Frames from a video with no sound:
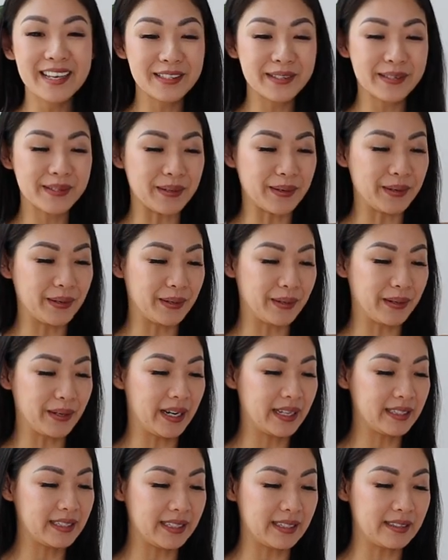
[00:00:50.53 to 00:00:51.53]
So
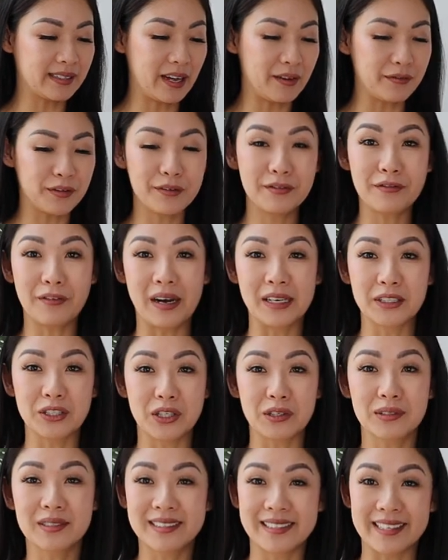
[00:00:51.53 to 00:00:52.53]
it does have the
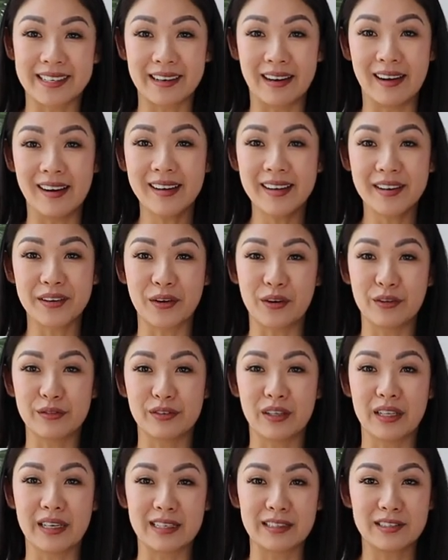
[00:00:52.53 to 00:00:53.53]
fragile sticker and hopefully